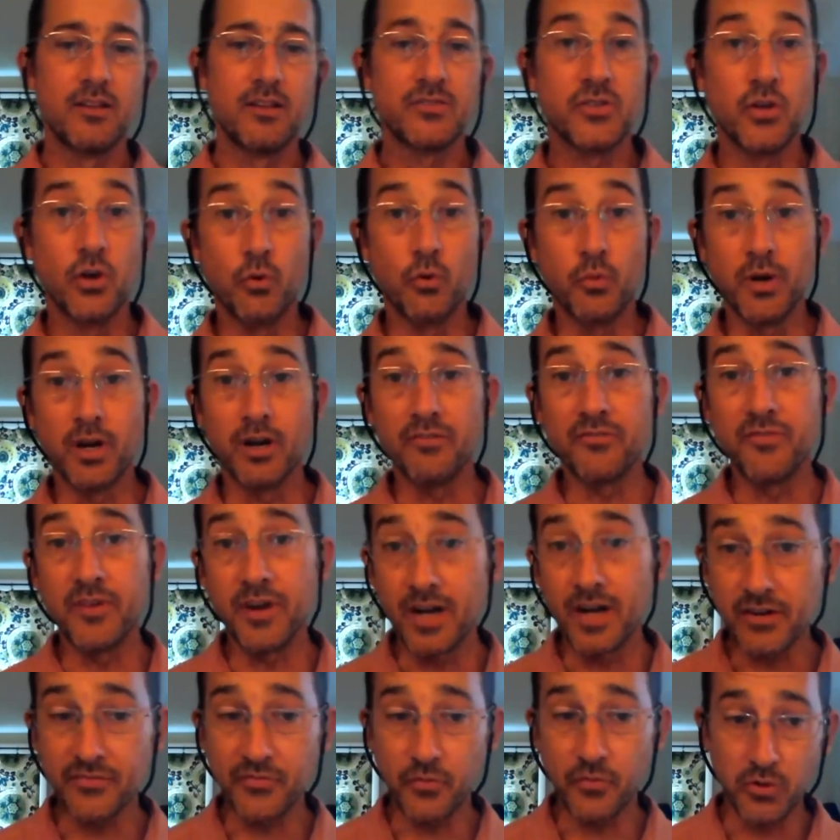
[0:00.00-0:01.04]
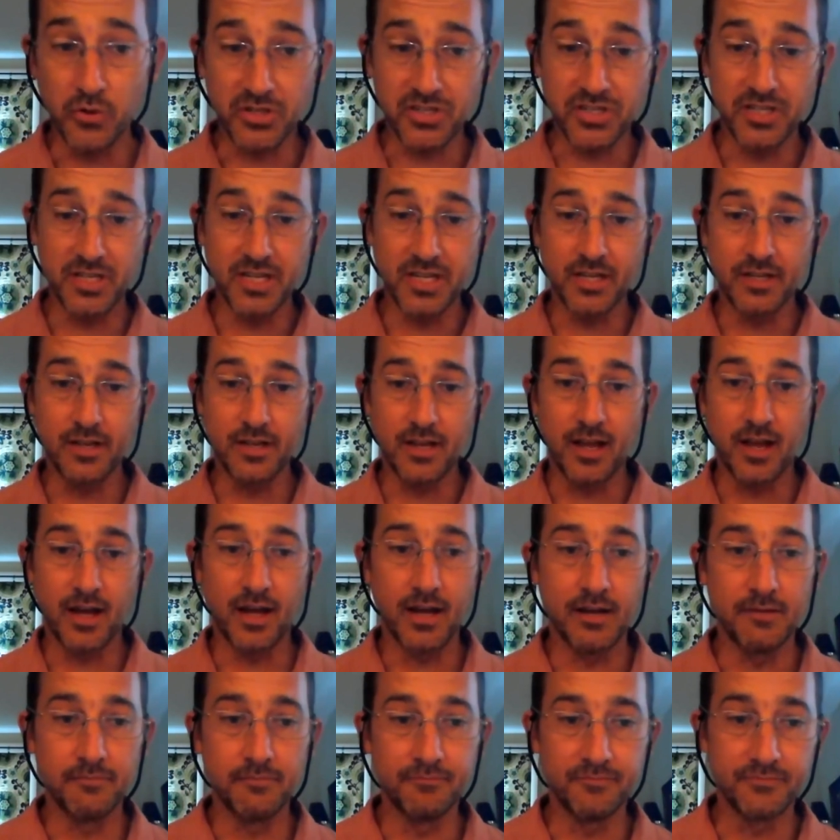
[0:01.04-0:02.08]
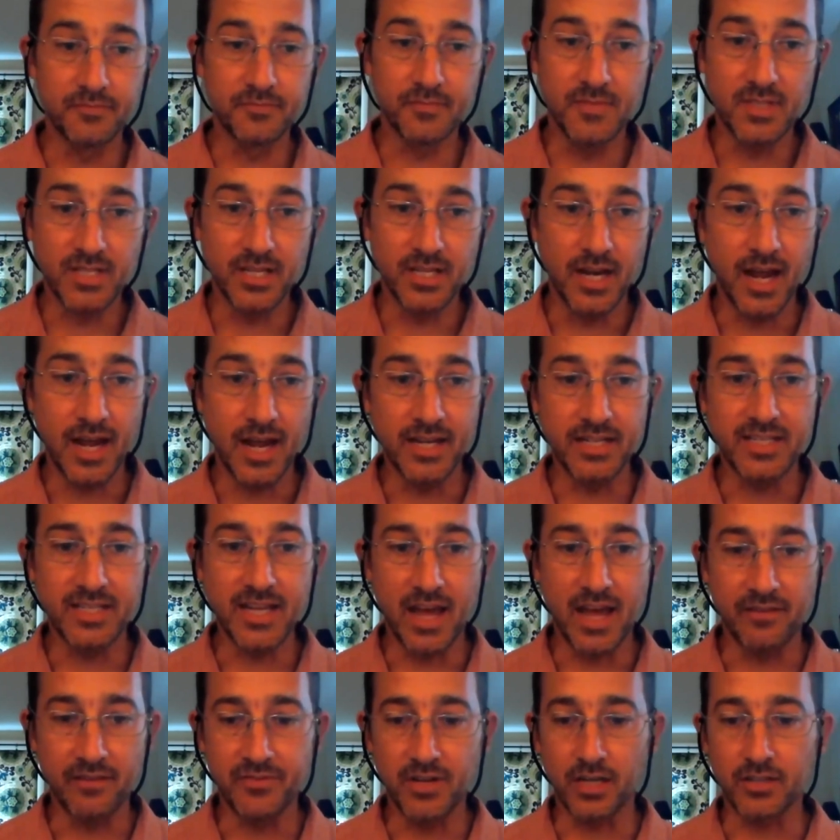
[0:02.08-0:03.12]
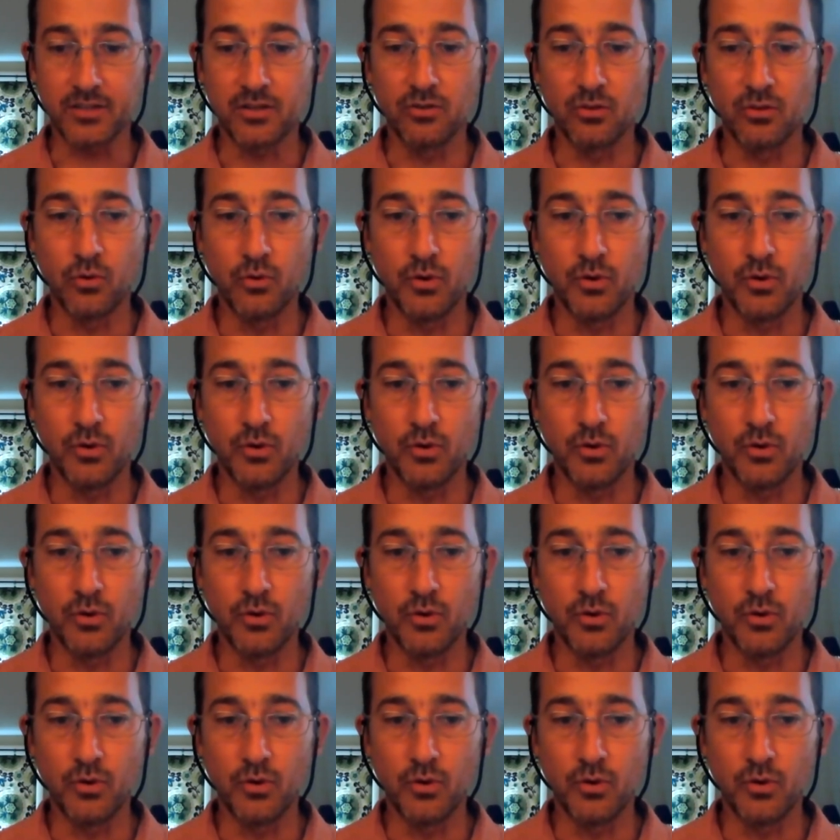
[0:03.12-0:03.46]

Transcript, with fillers: So we are very fortunate um, tonight to have Dr.